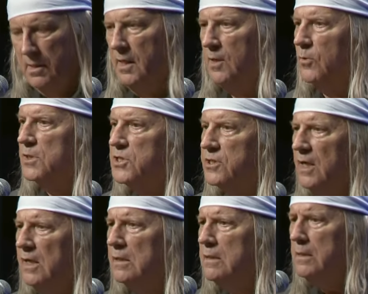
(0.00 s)
It was
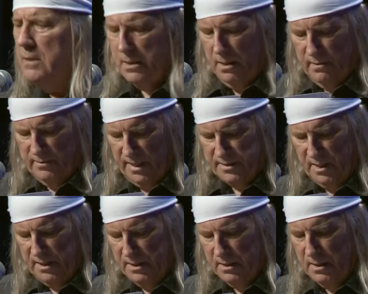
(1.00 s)
said that
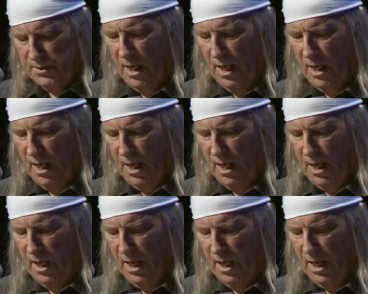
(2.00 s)
the